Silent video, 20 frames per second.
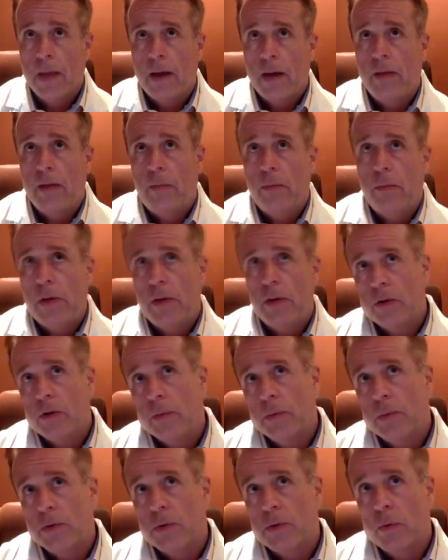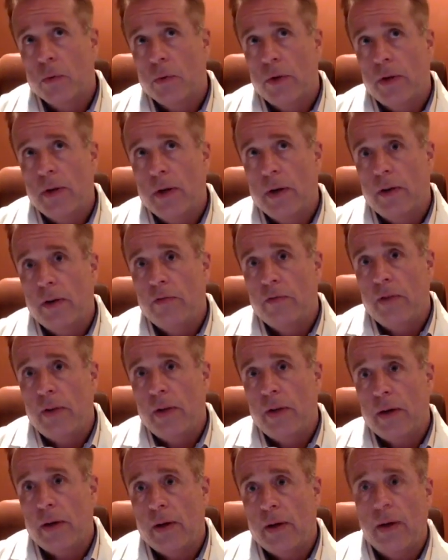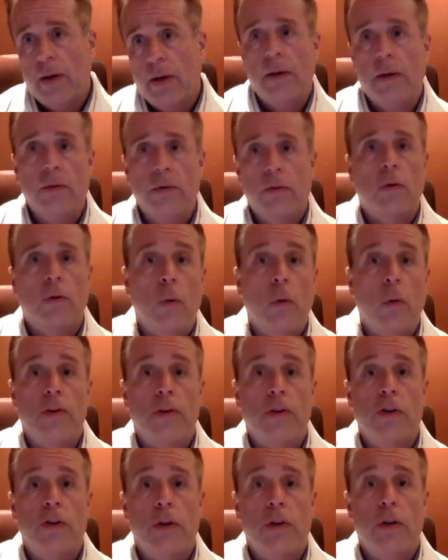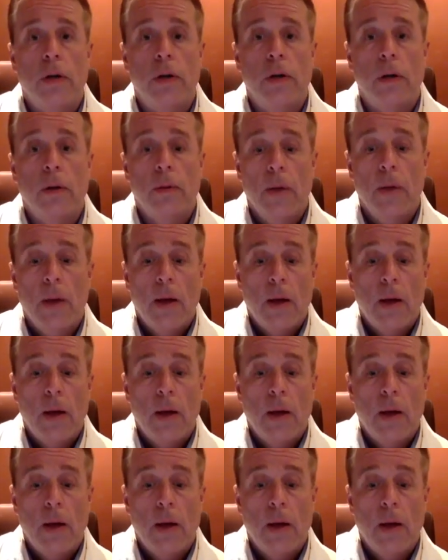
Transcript: And the measurements were done via a health questionnaire